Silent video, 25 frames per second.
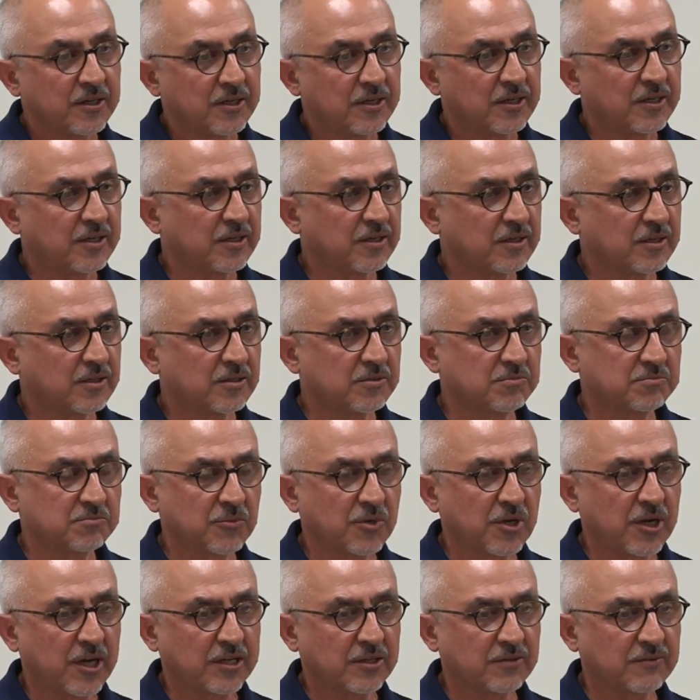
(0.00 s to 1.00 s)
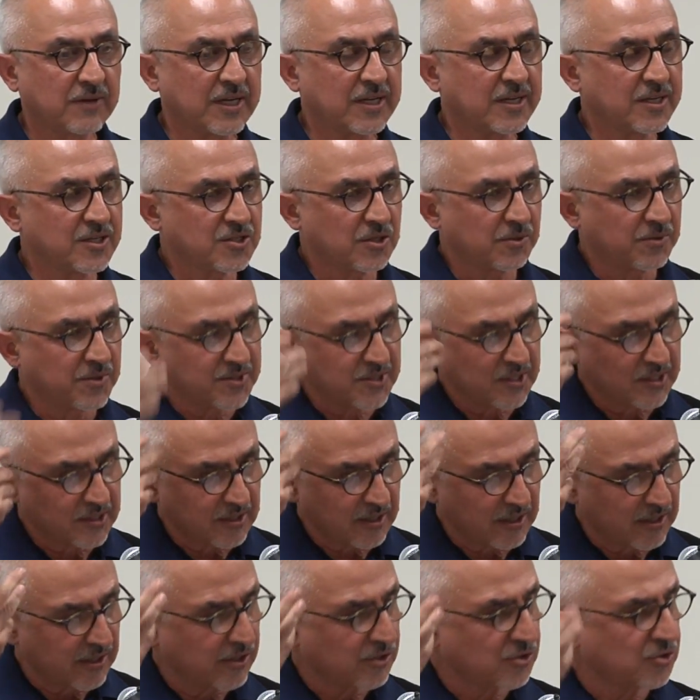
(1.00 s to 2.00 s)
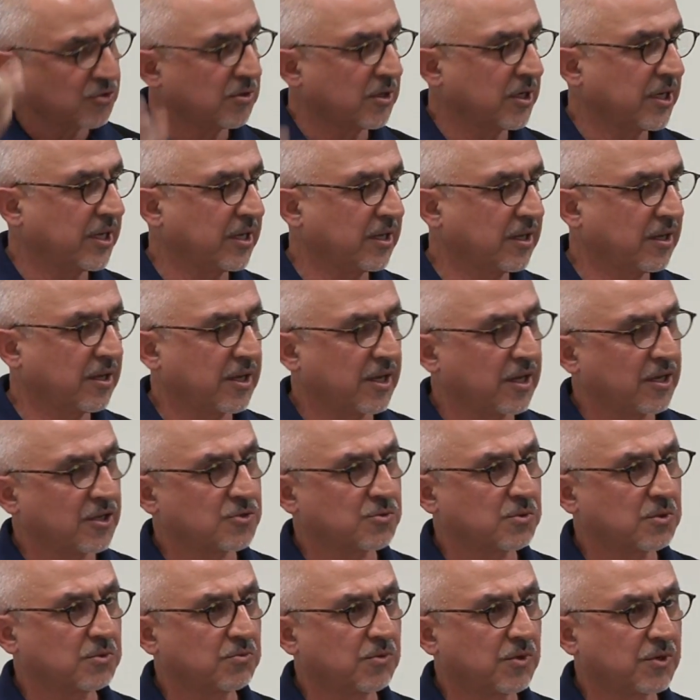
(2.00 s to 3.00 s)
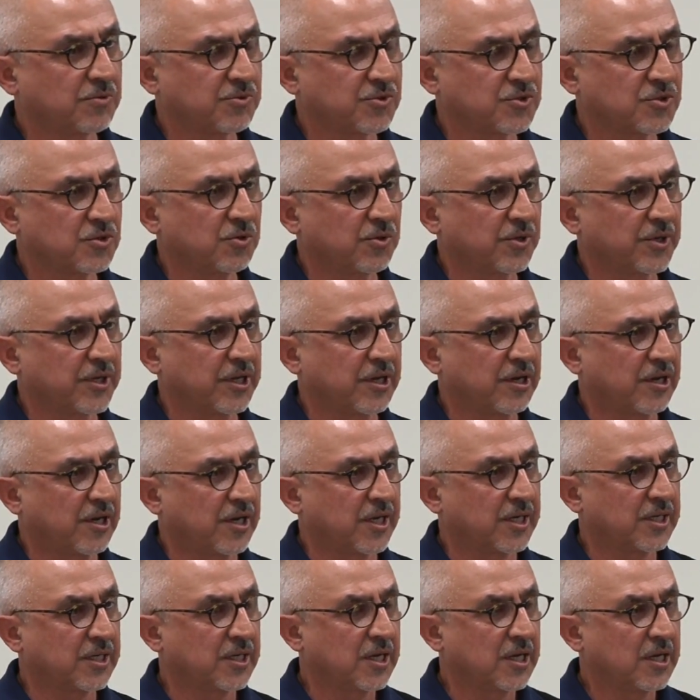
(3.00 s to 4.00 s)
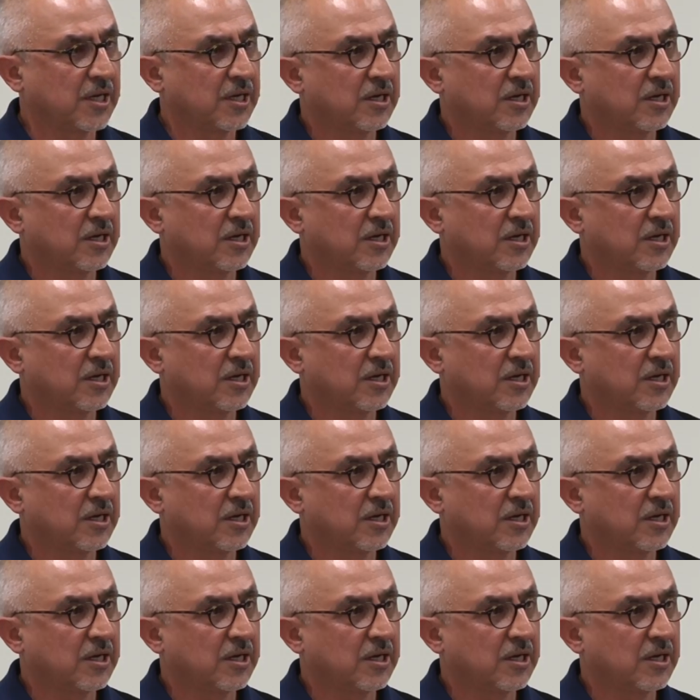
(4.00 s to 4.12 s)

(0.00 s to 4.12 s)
Um, kind of, at least I was intellectually engaged with what was going on.